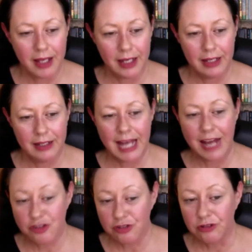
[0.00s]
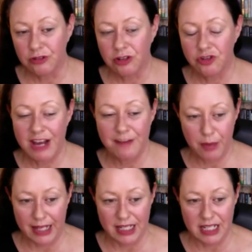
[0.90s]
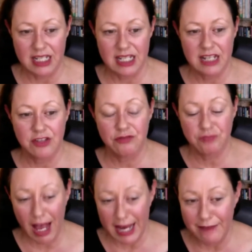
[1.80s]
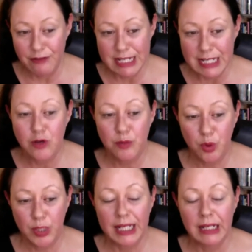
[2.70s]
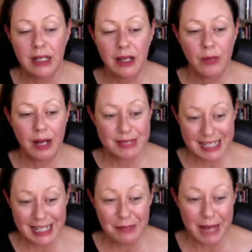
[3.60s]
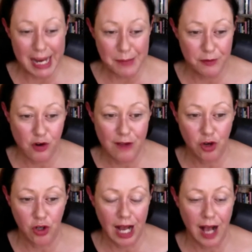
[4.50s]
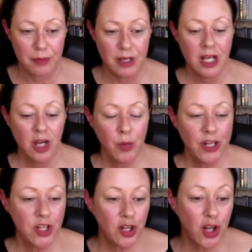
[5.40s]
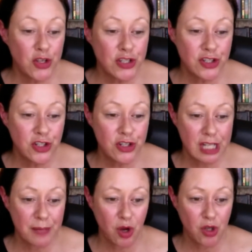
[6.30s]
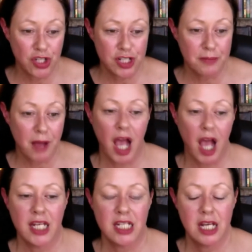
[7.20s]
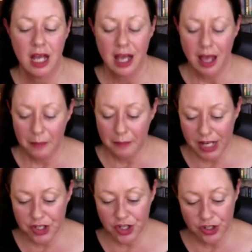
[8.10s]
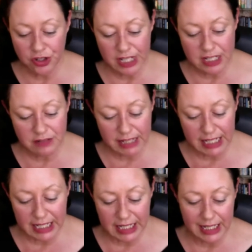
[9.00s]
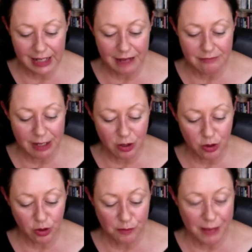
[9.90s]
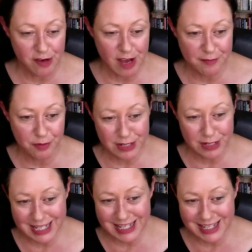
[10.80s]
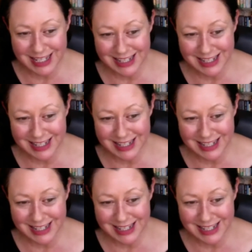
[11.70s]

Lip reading: natural creative practice is to write every single morning when I'm still in bed before I've got up, when you're closest to your subconscious mind. My journal is really a record of my creative processes.